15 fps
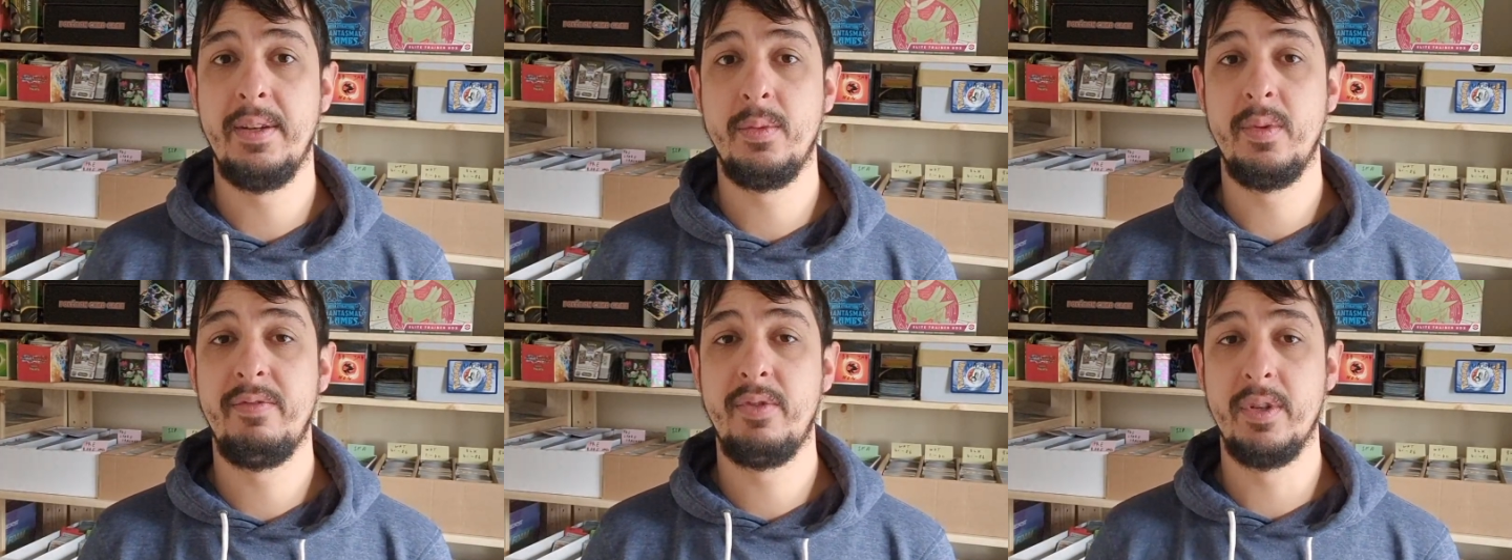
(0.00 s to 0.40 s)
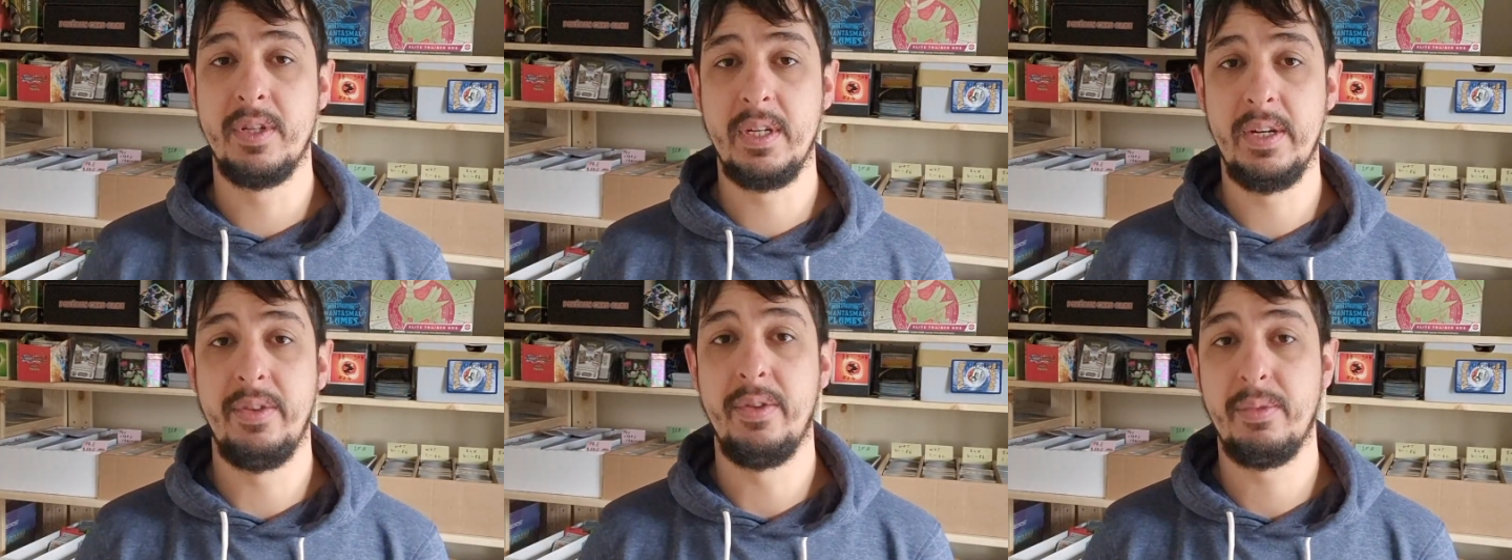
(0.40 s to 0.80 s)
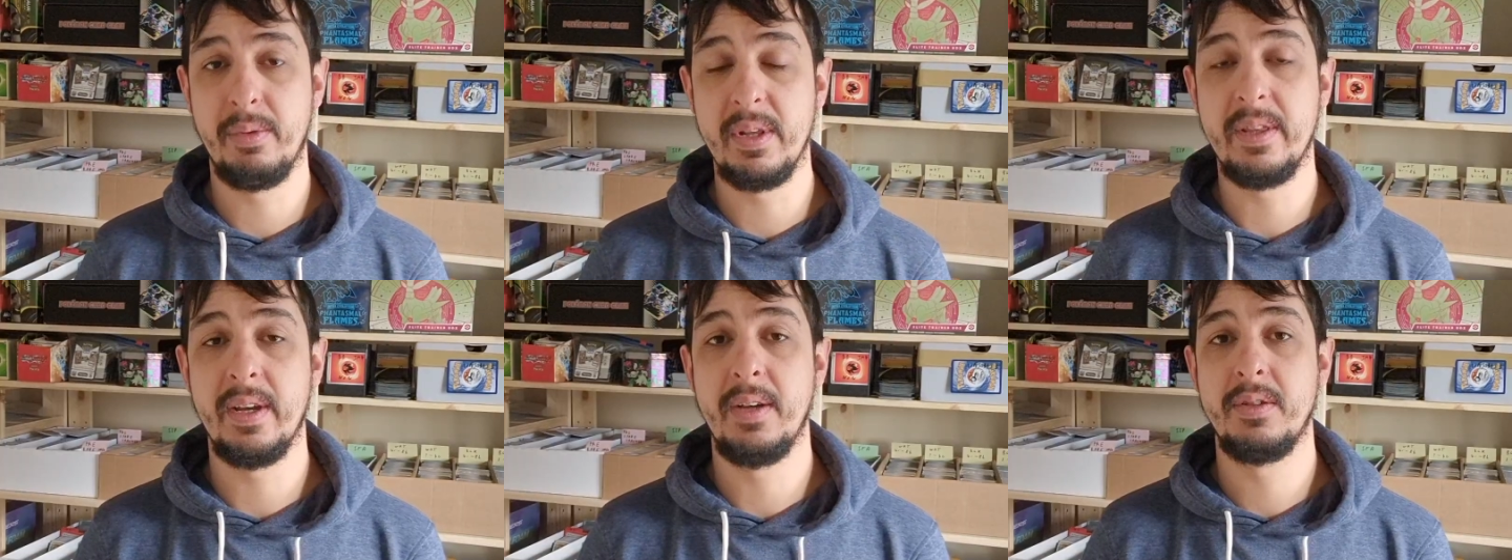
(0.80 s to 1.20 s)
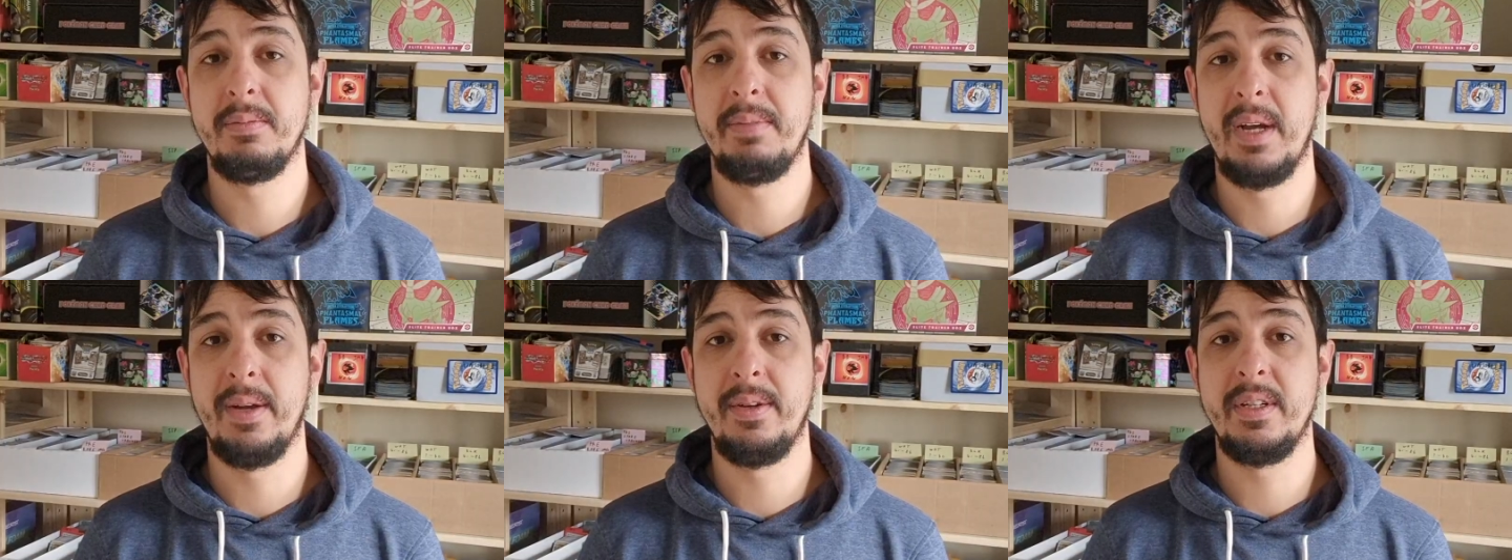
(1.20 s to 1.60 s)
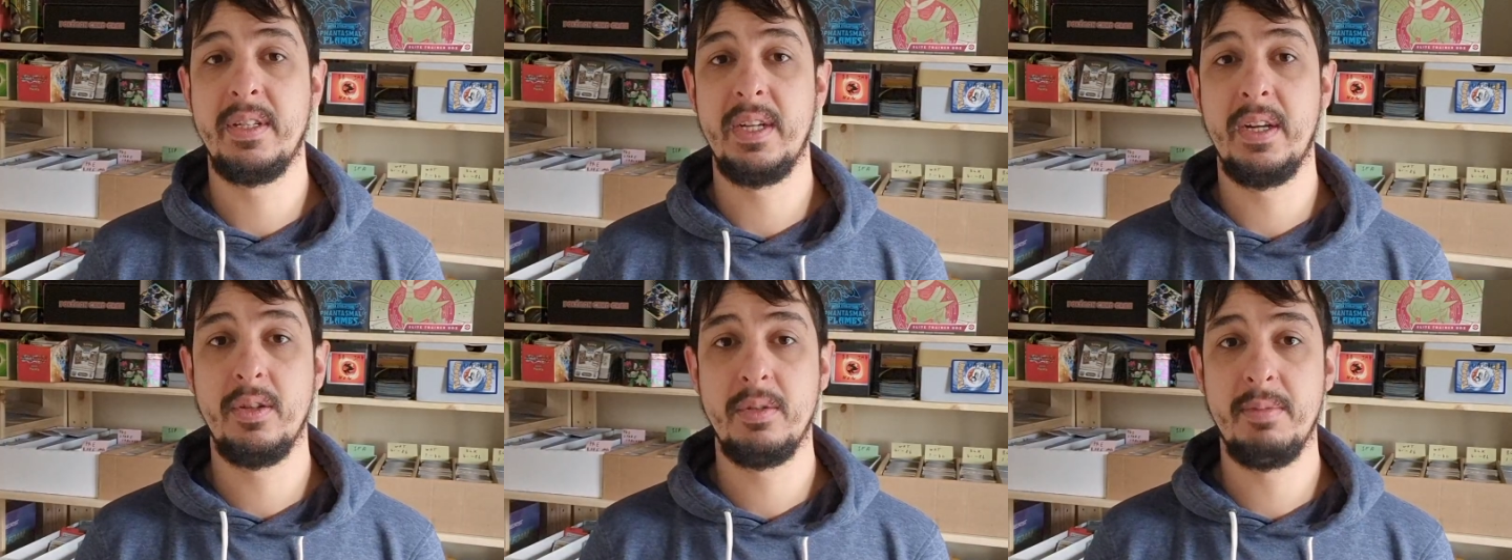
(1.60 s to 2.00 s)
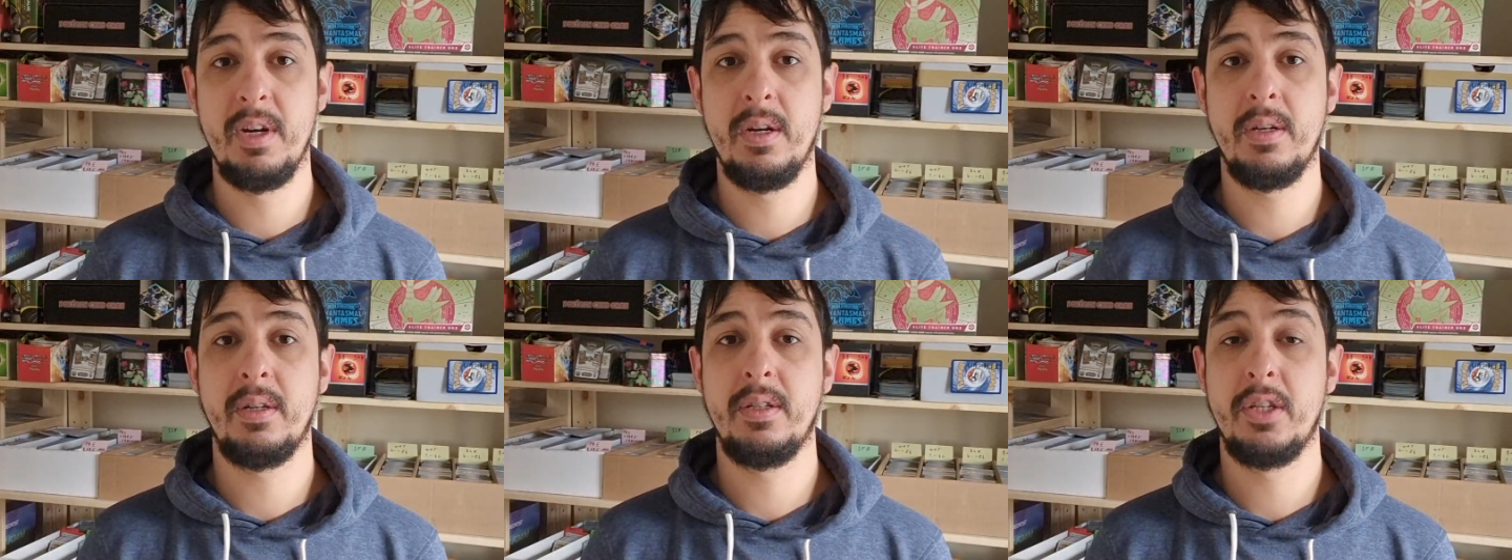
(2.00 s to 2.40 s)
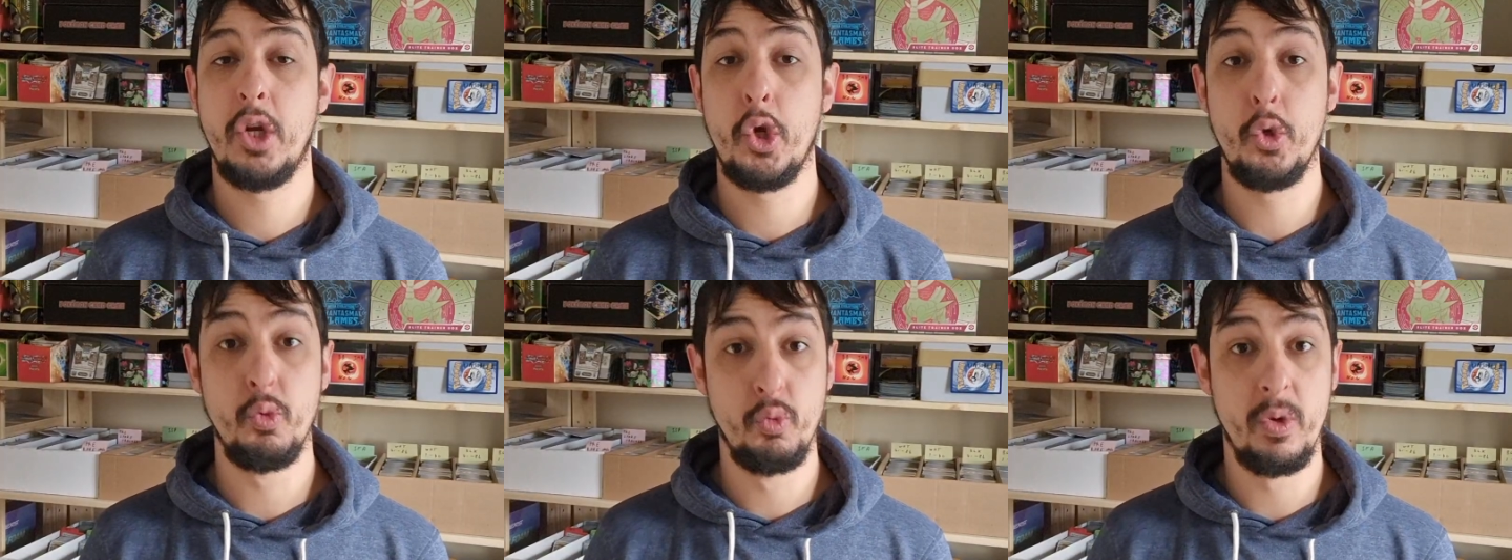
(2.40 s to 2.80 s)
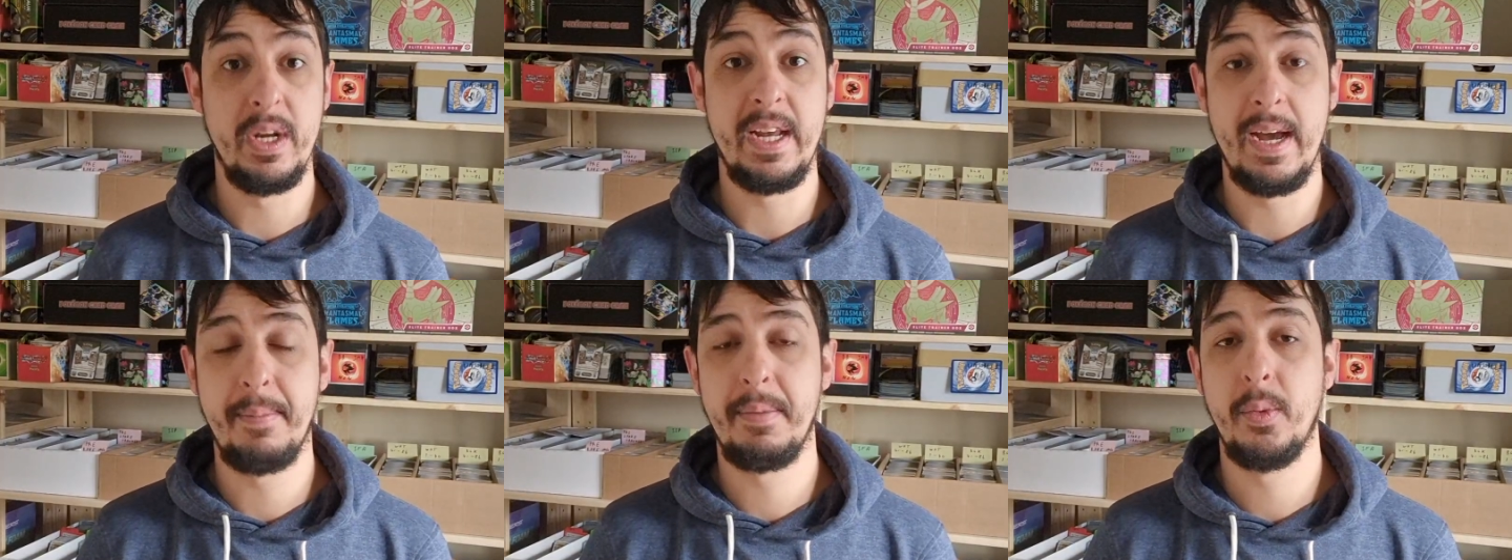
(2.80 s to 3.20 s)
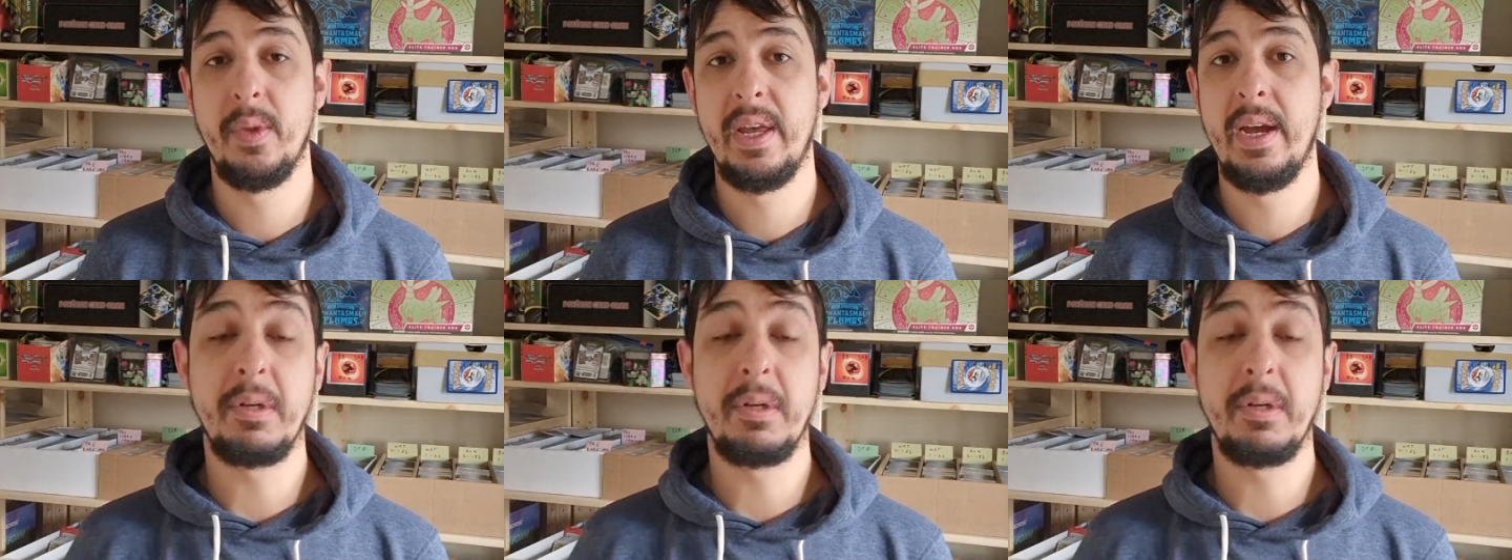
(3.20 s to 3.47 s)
we've just hit the £3,000 in sales mark, so really happy with that.